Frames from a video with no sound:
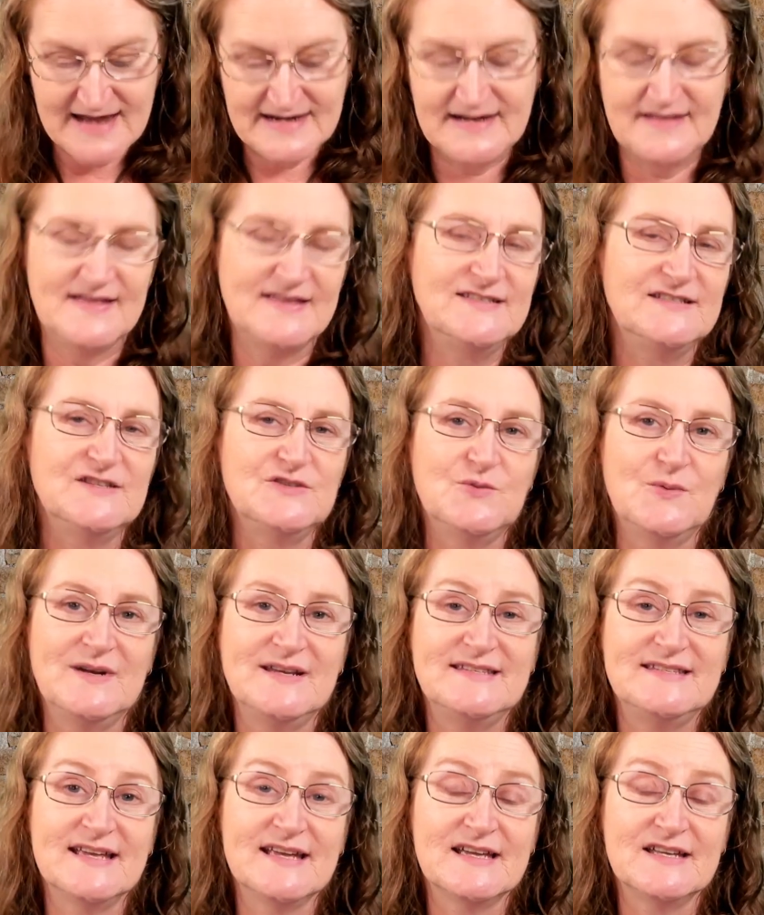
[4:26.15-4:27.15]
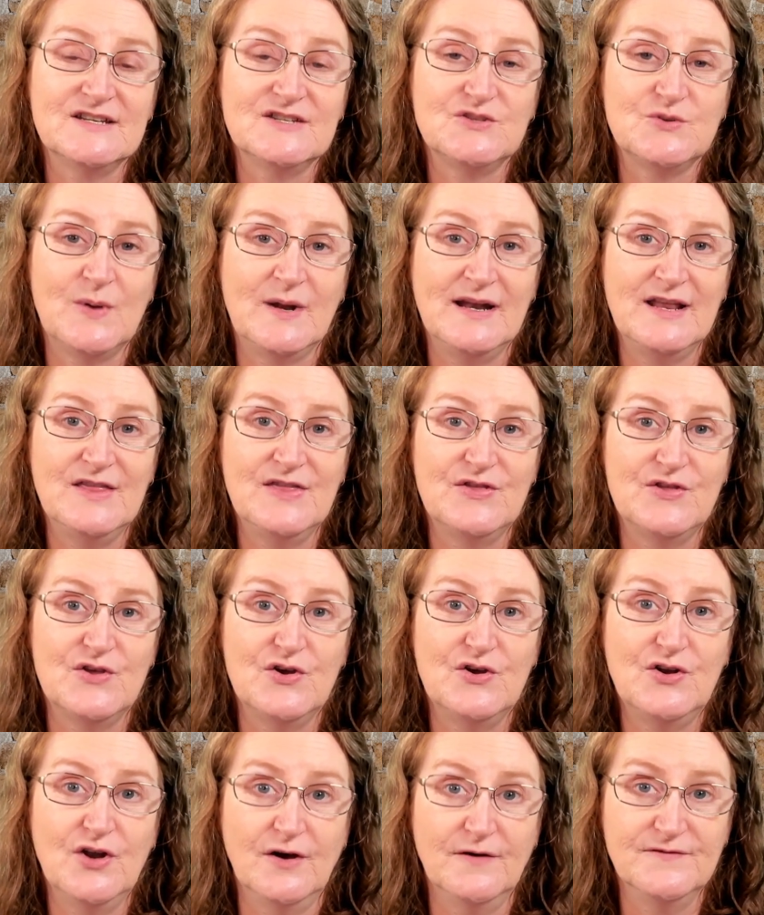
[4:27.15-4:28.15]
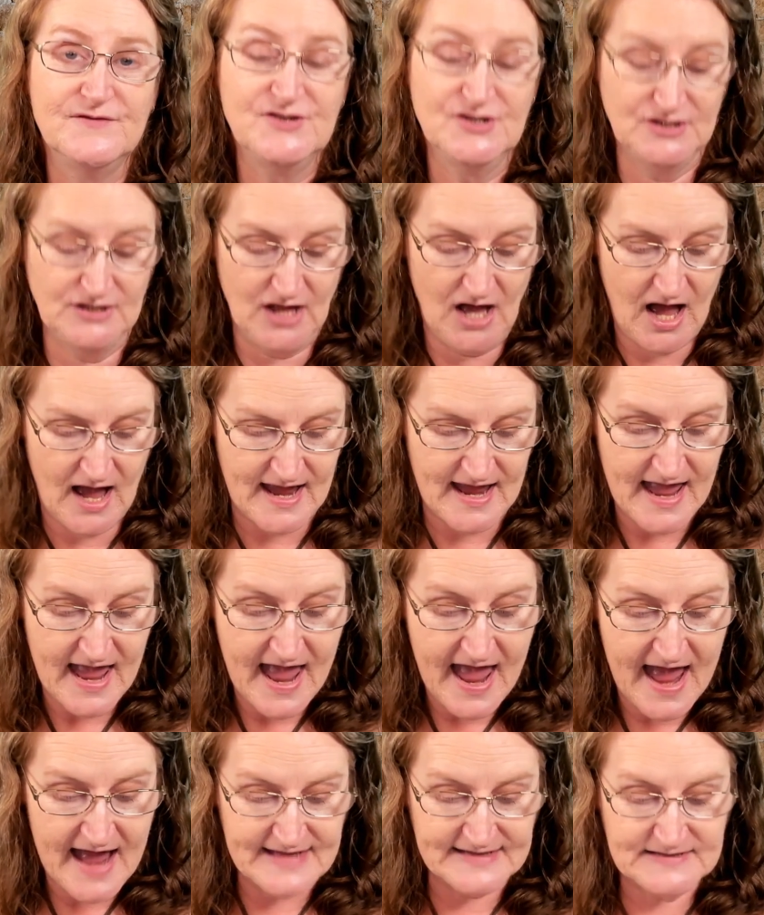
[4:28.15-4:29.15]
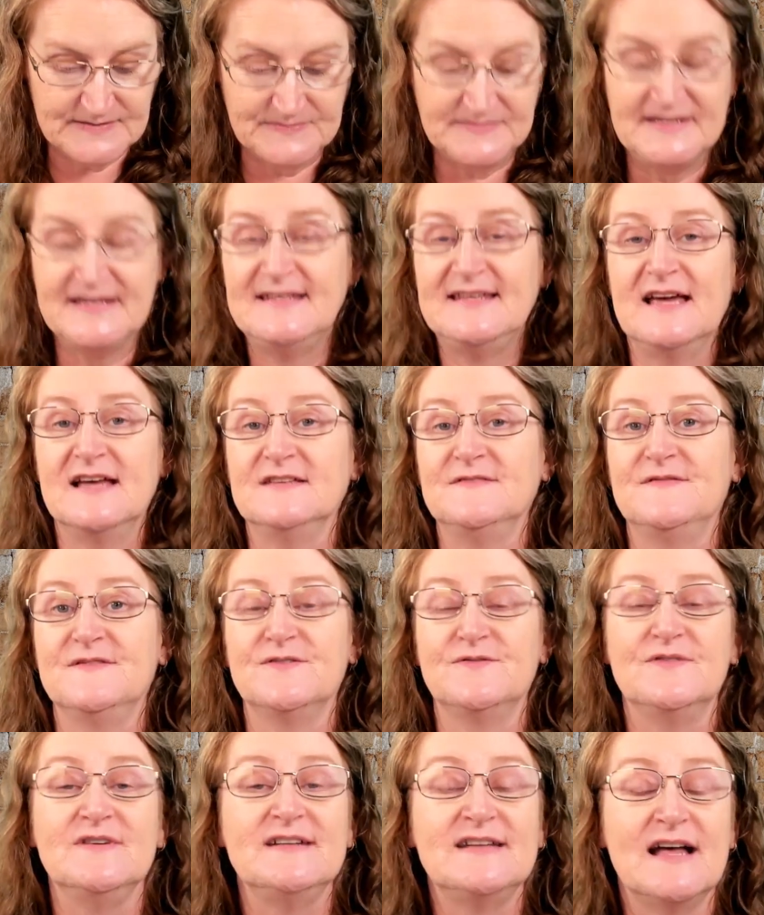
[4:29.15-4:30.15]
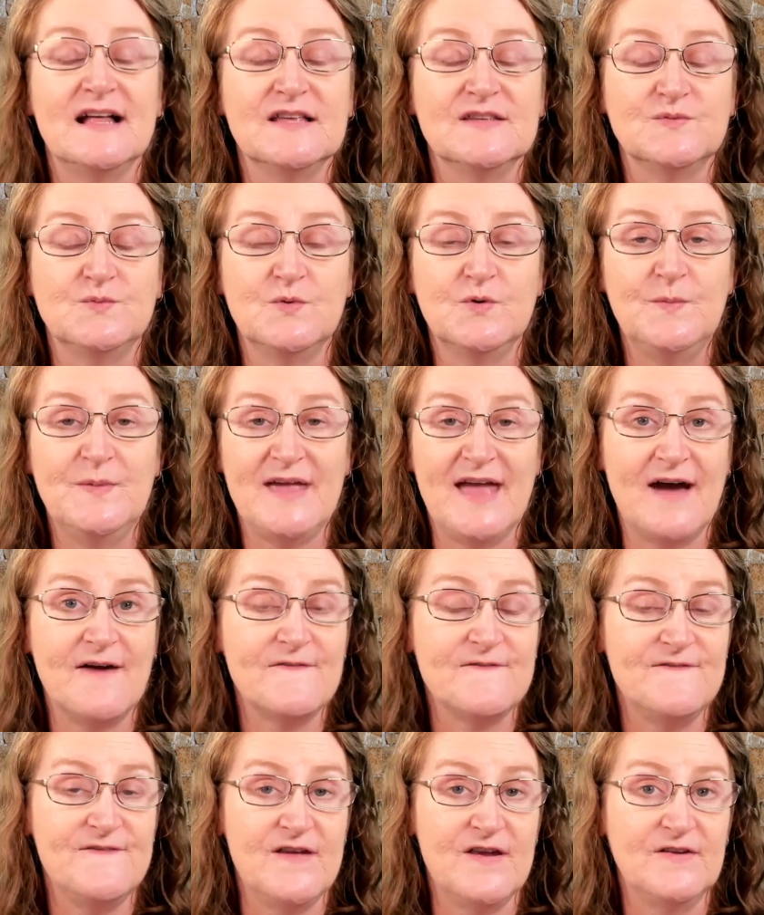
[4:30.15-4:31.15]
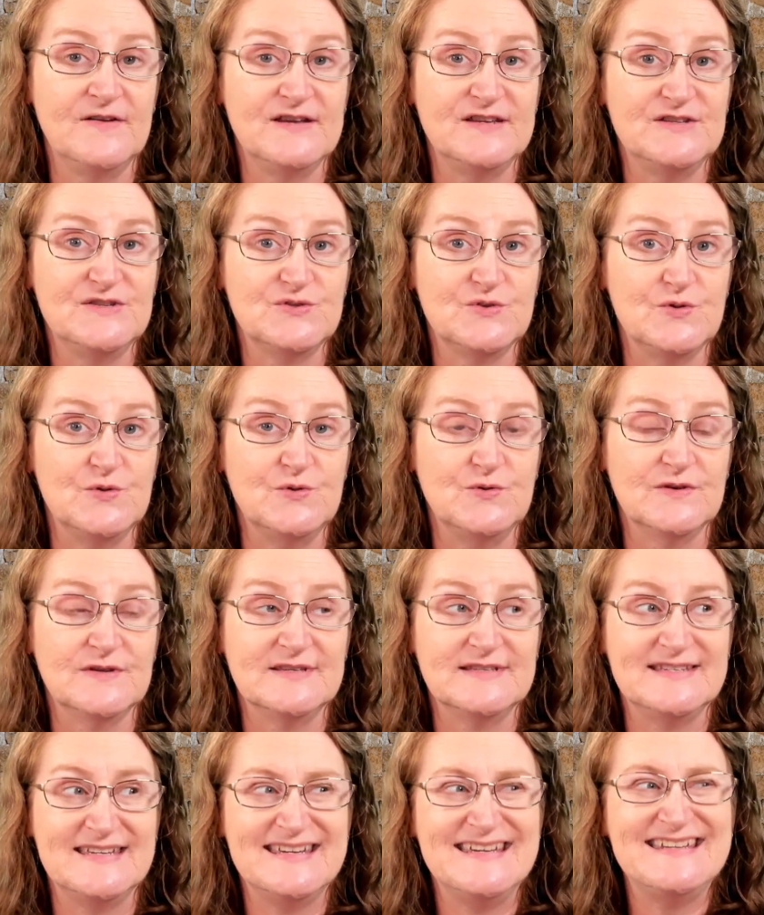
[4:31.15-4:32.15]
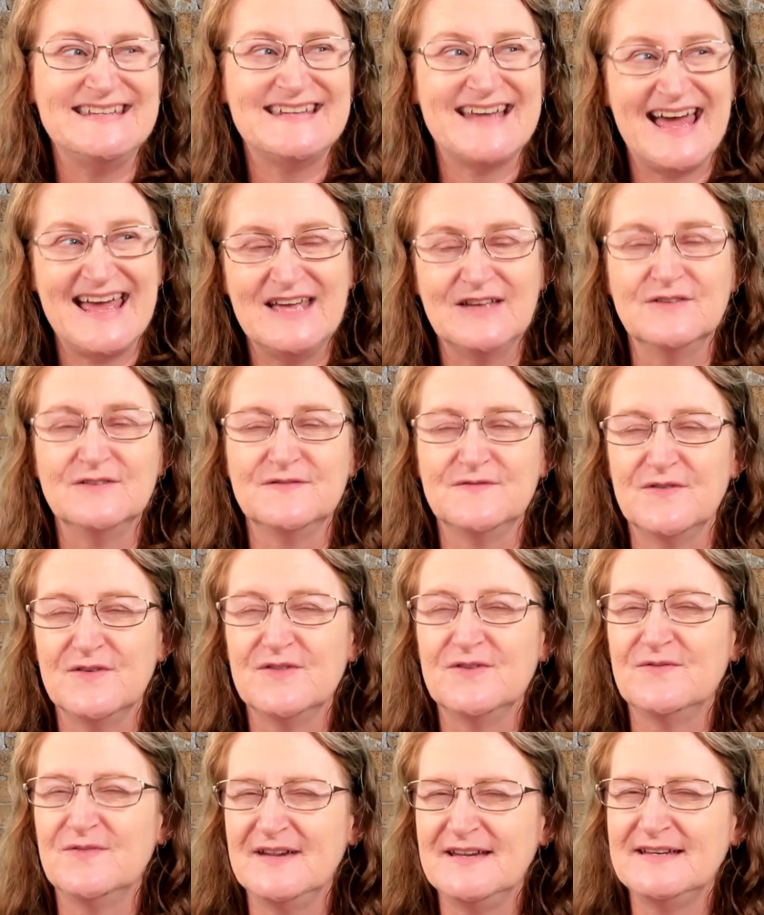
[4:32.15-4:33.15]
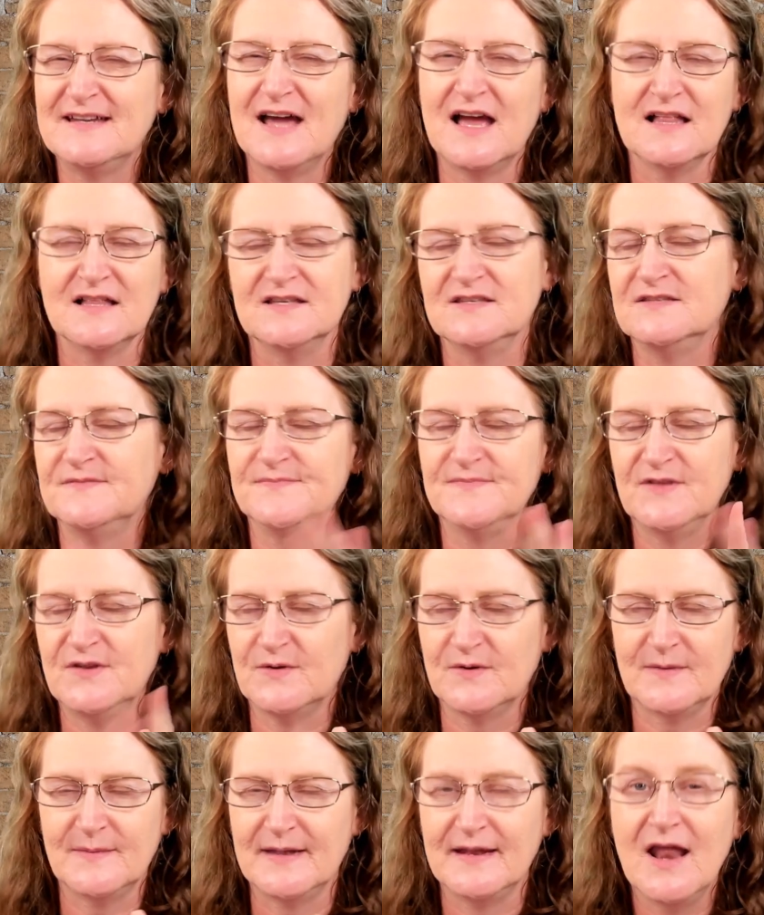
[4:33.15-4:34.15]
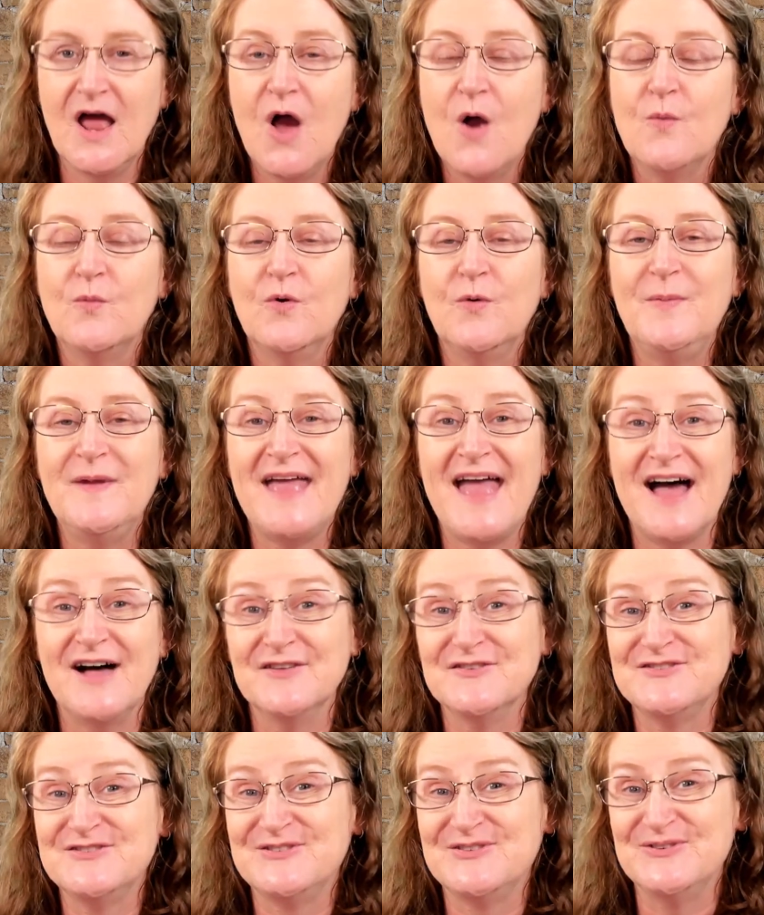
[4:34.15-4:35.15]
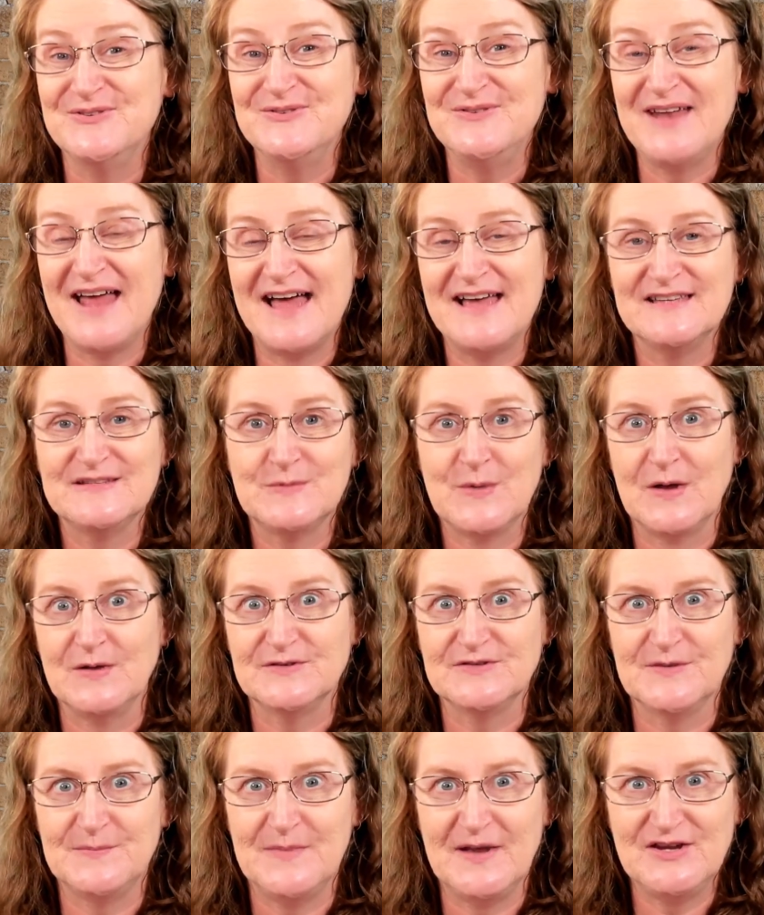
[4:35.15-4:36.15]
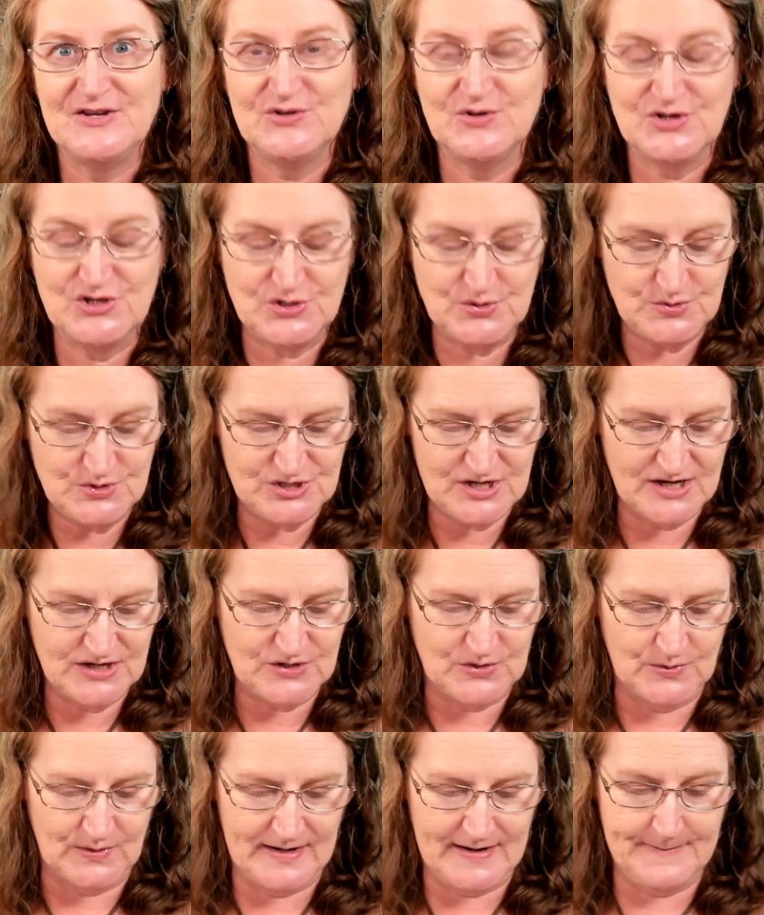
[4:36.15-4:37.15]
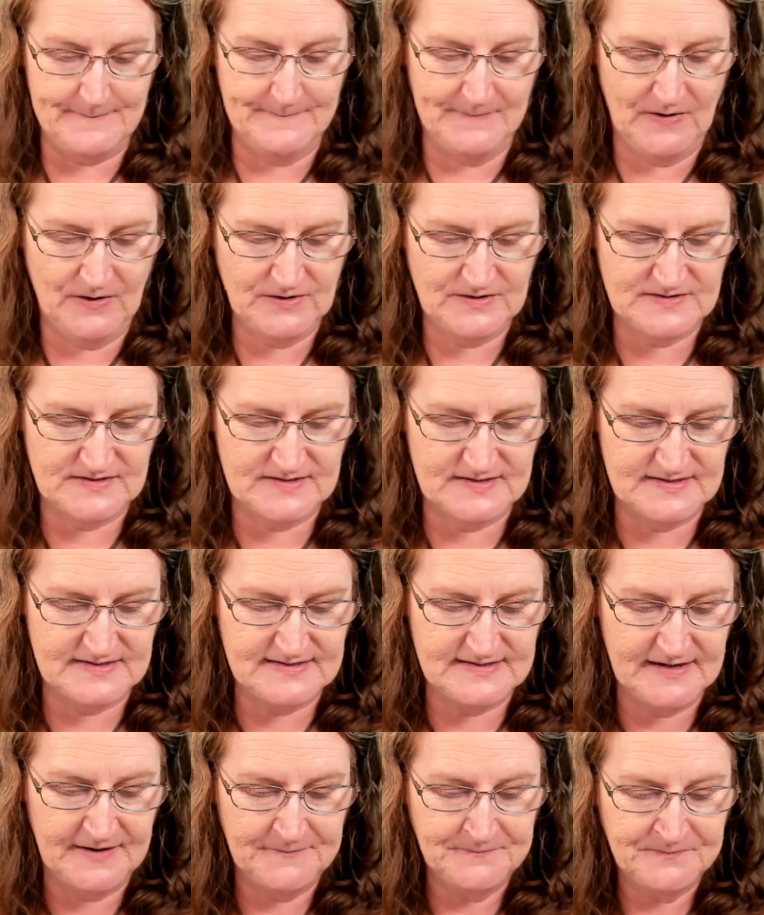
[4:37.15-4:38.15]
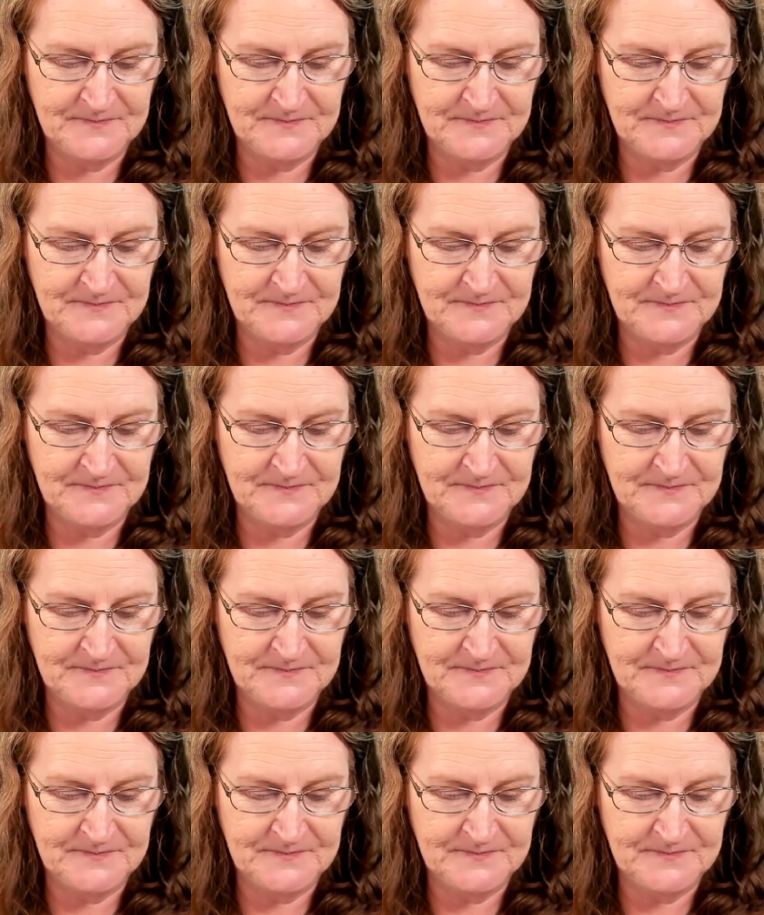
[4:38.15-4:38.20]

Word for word: Now that's the 22nd and 23rd of July, and some details for the retailers will be out very soon. Details for the retailers, you know what I mean, will be out soon as well. So make sure you check your inboxes.